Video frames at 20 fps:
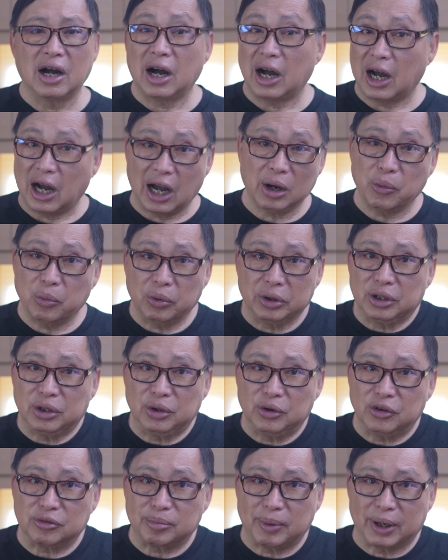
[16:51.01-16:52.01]
I wouldn't
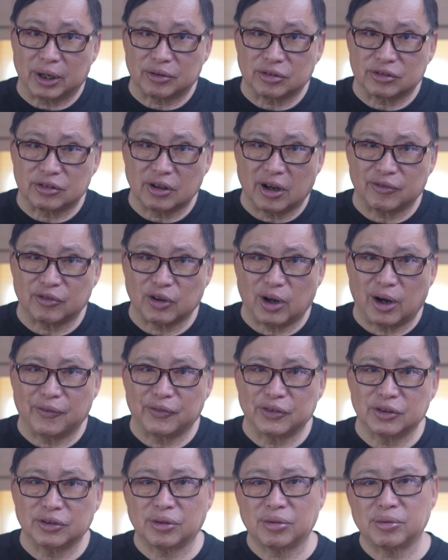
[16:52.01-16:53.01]
use Microsoft
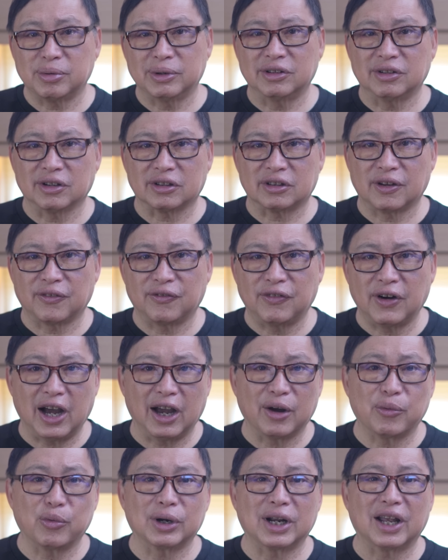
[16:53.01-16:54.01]
Office
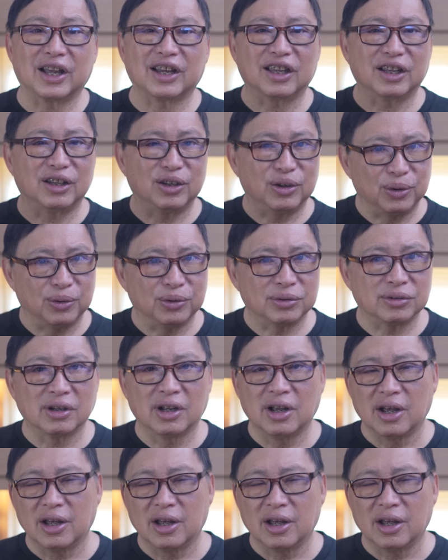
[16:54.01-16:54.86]
365 when I can use